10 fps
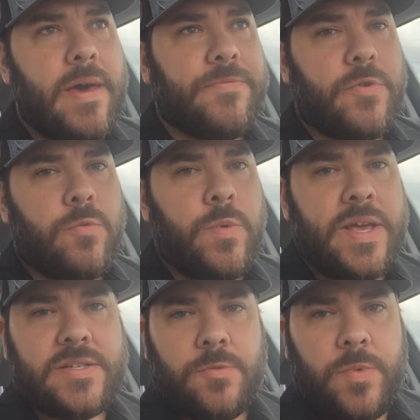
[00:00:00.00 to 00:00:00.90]
after
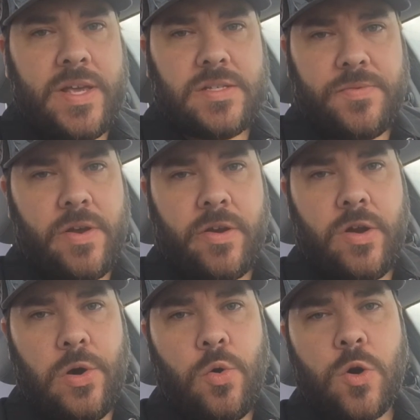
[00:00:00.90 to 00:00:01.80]
weeks and weeks of
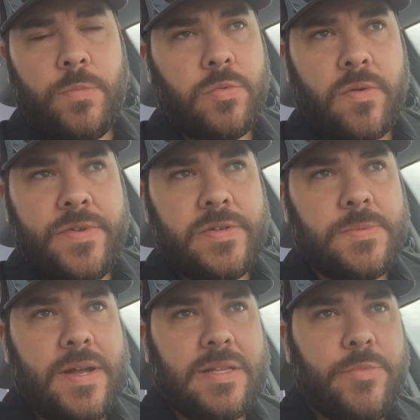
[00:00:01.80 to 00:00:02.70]
hearing horrible
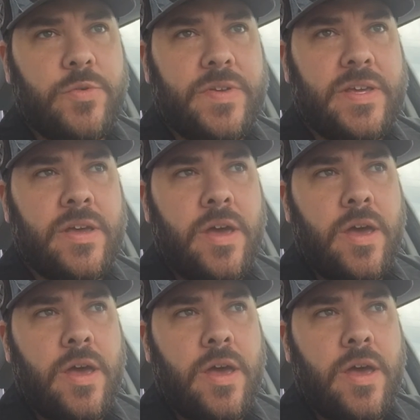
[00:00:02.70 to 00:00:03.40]
reviews about the movie,